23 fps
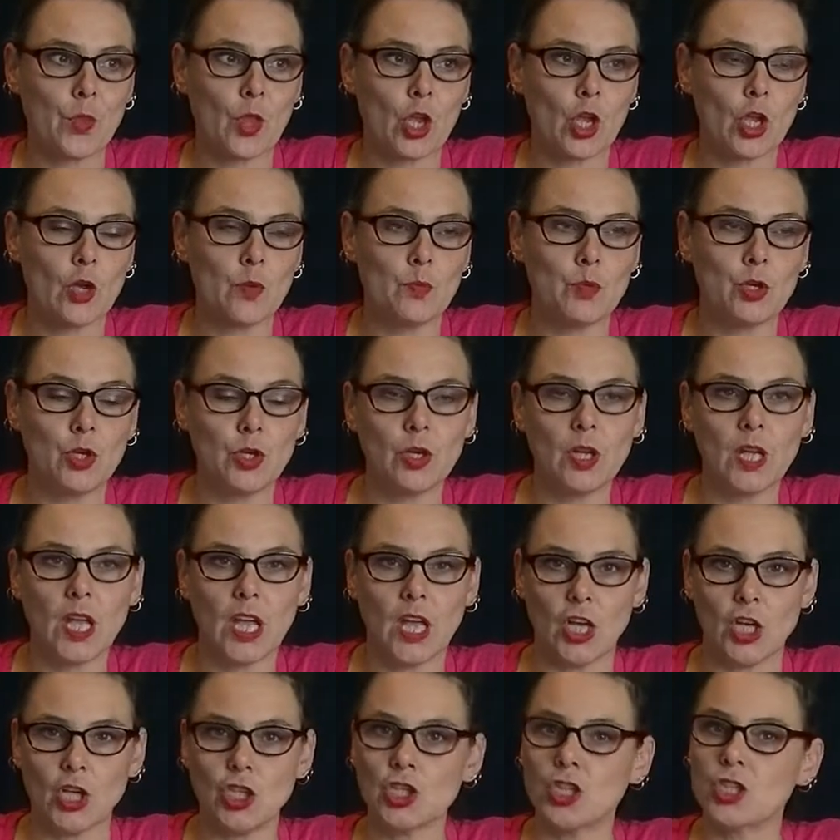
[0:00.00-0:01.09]

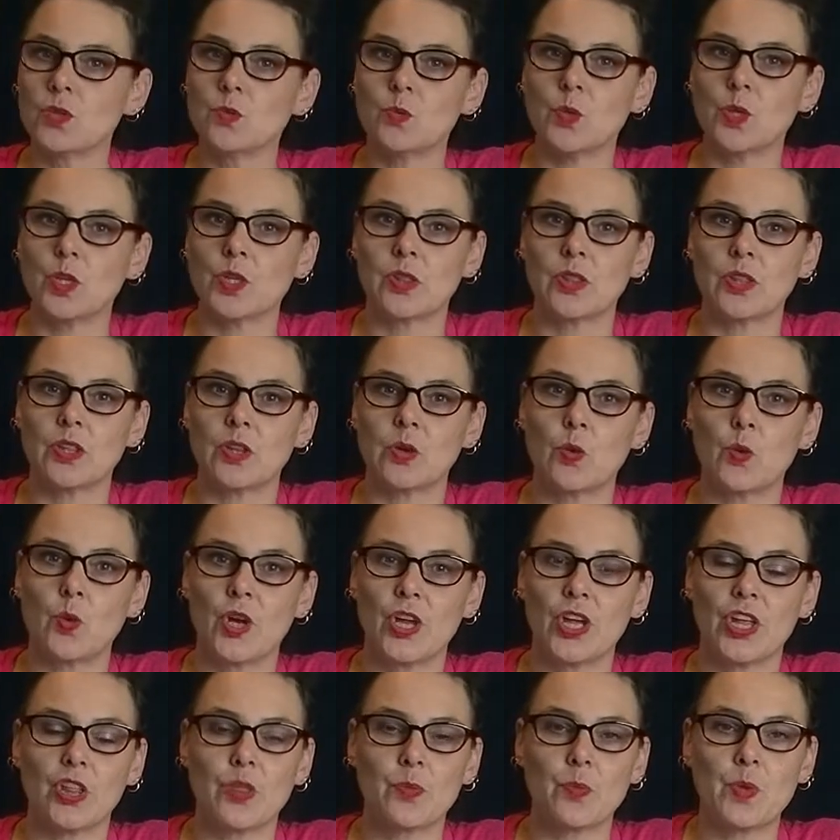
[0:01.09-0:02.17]
communication
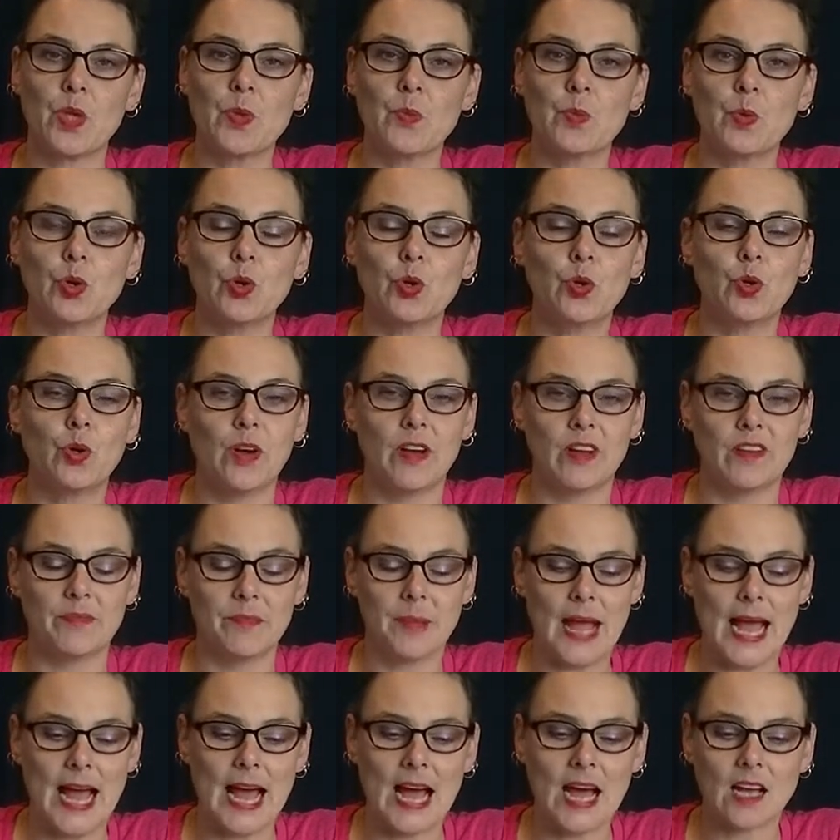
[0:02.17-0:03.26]
with people who have
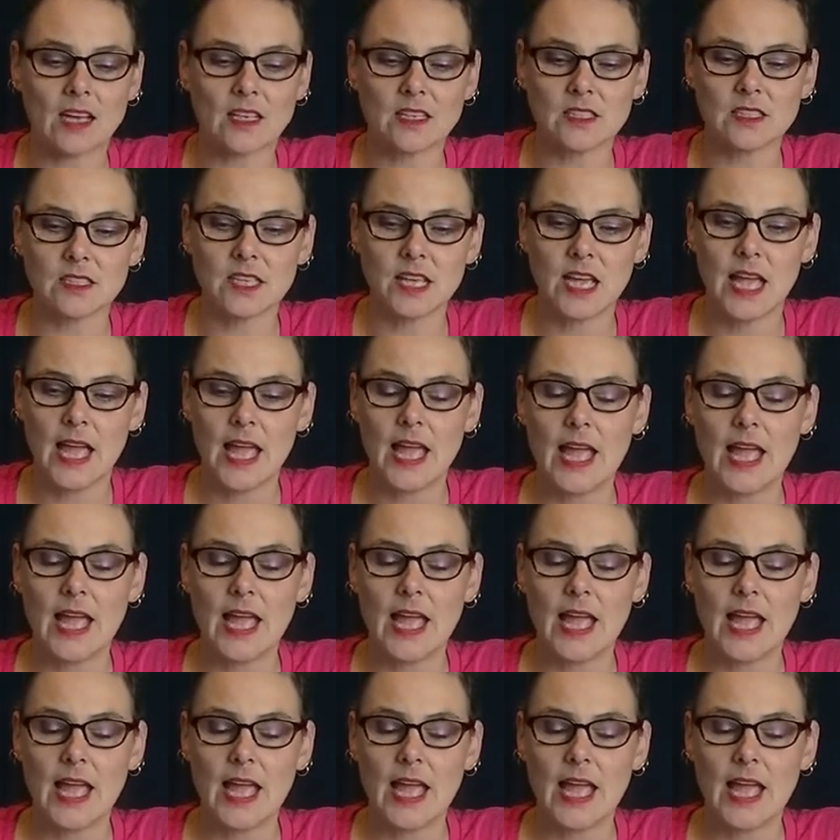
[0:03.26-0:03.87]
passed